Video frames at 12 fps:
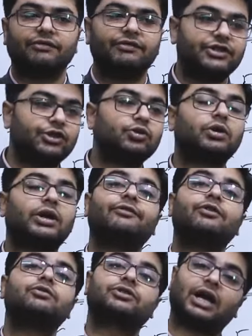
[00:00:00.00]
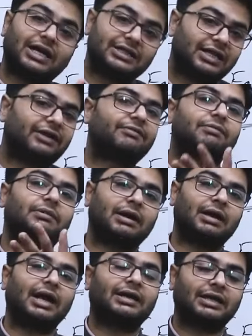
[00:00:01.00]
which you could have used
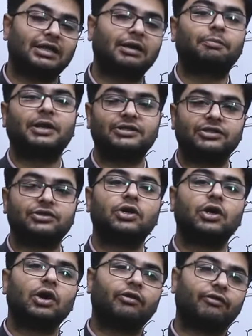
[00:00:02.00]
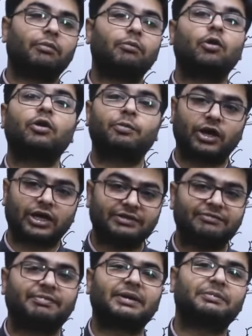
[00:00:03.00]
at other places for more
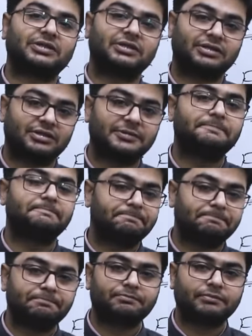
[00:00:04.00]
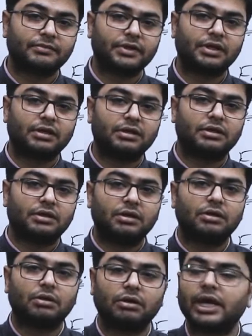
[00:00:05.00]
productive purposes.
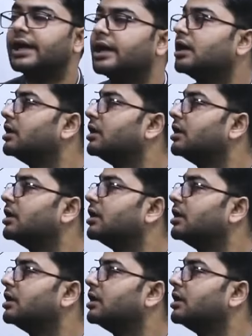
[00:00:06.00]
Okay,